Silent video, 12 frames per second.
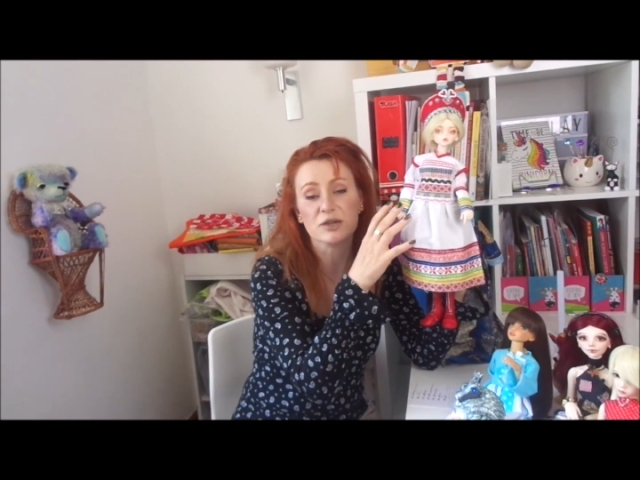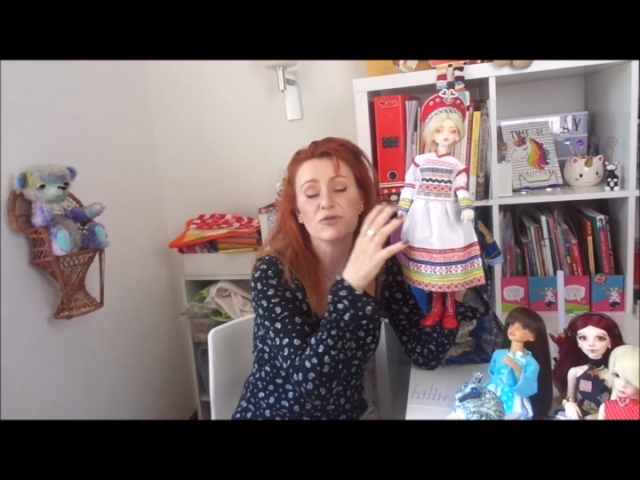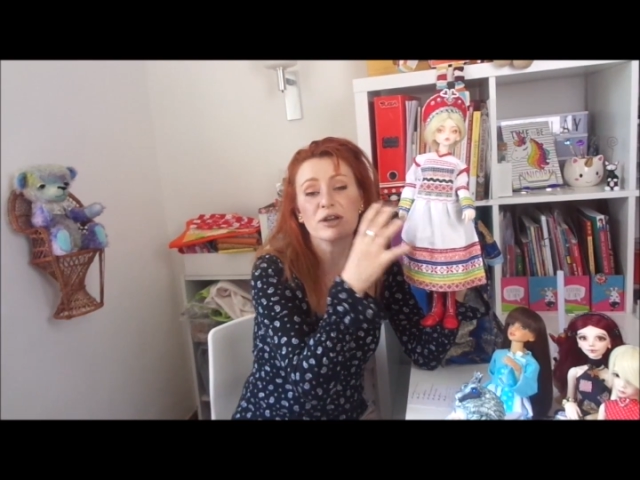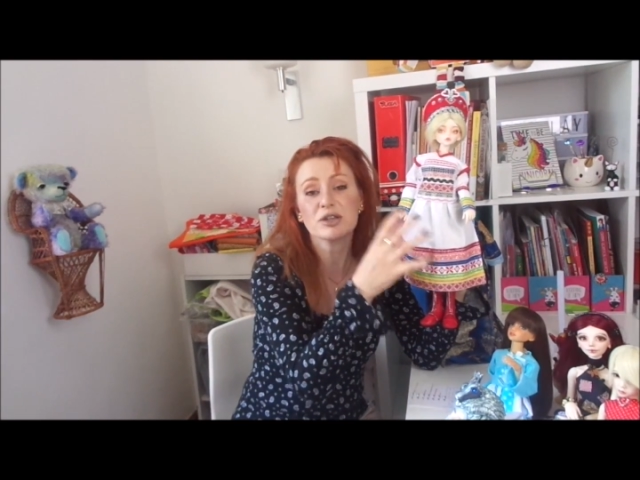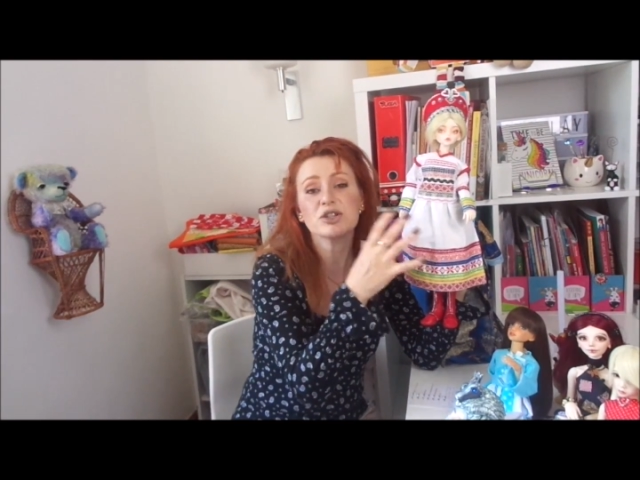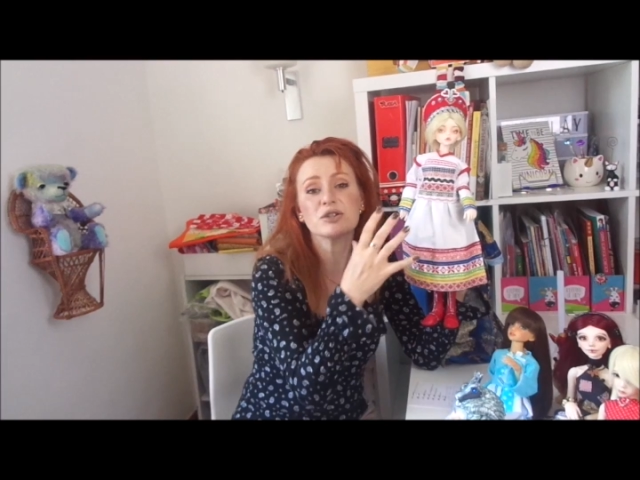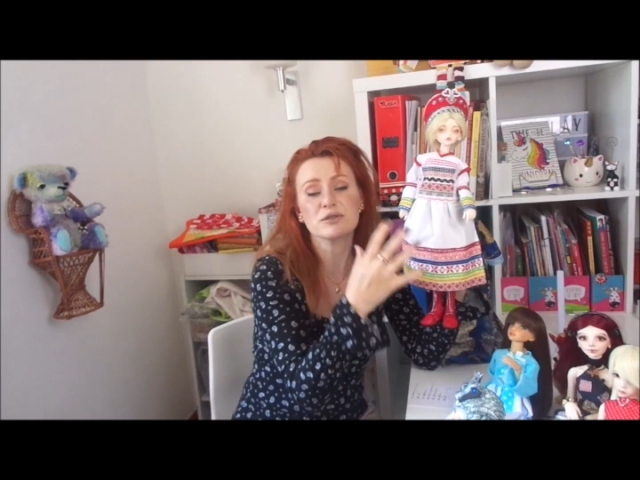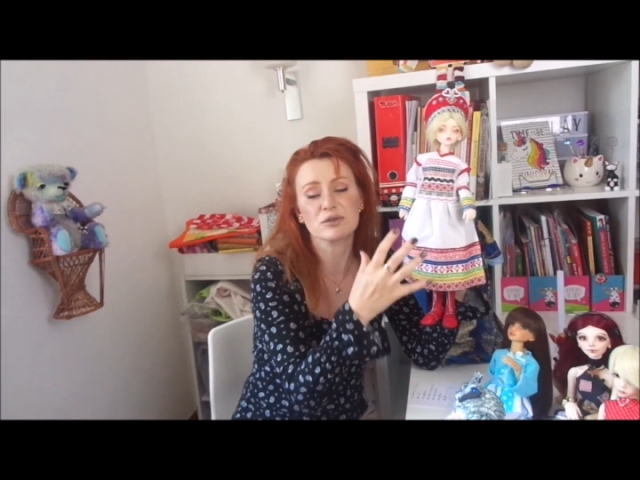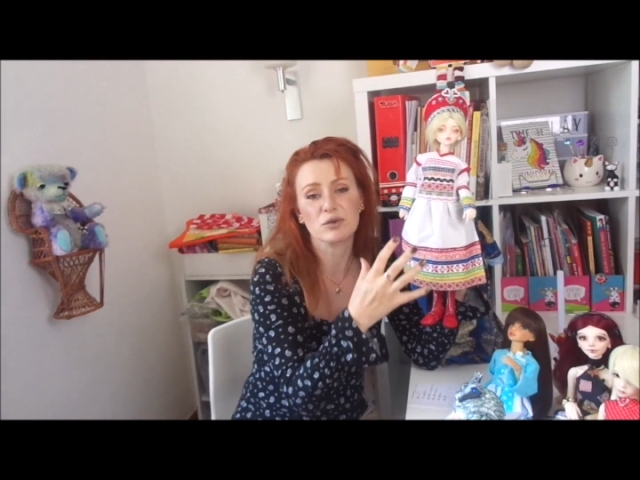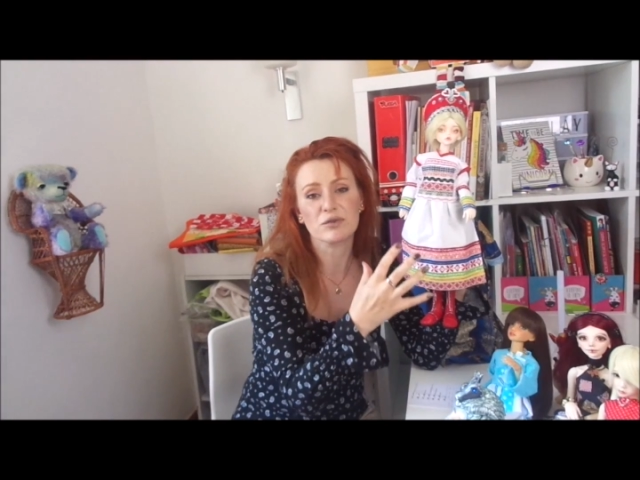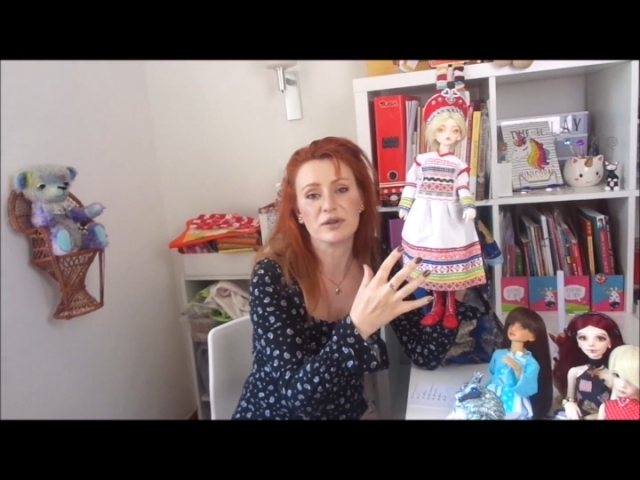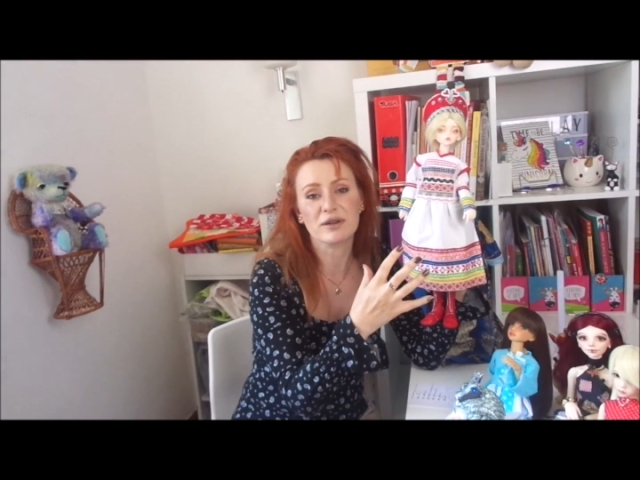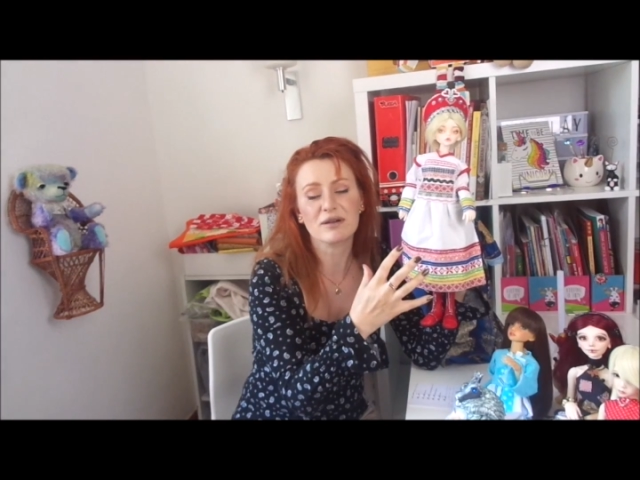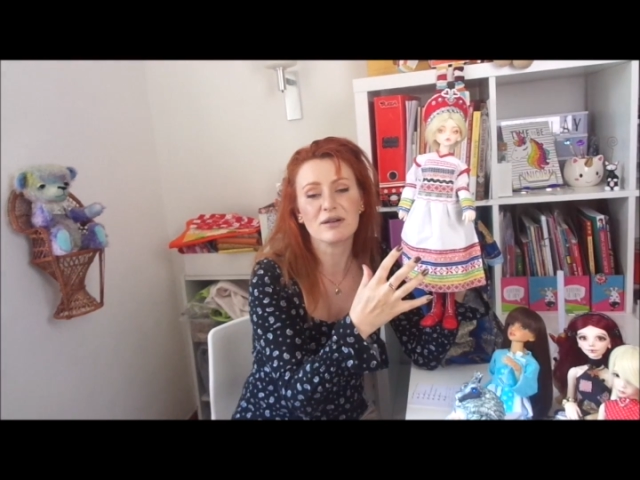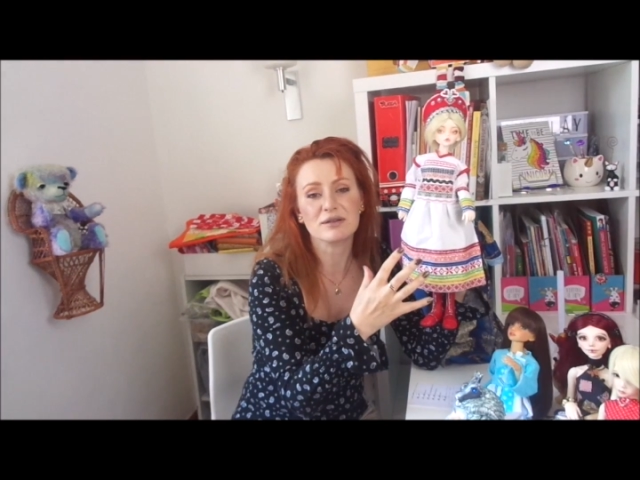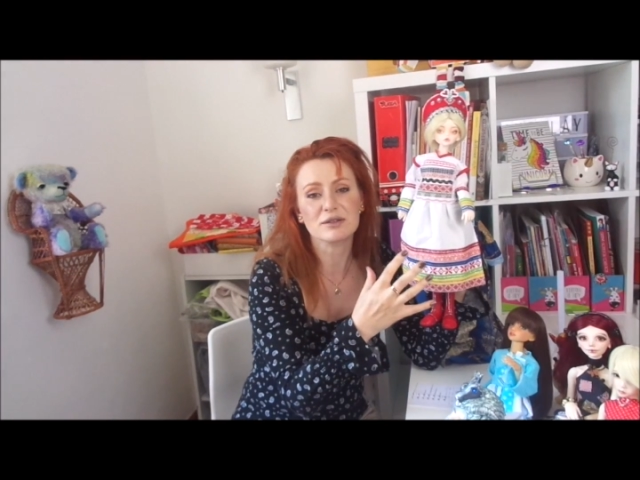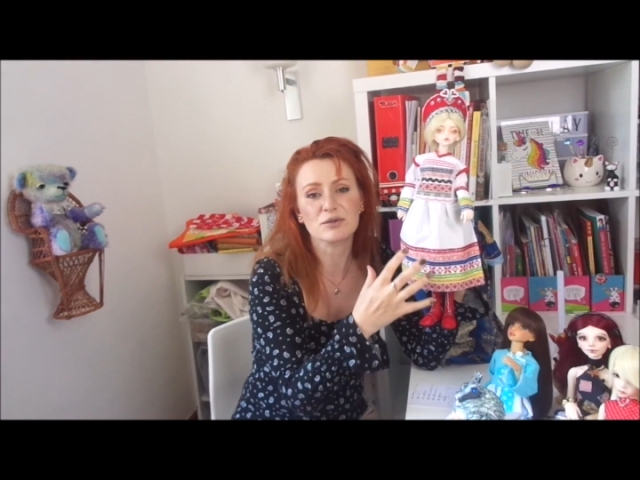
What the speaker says: grandchildren of the gods,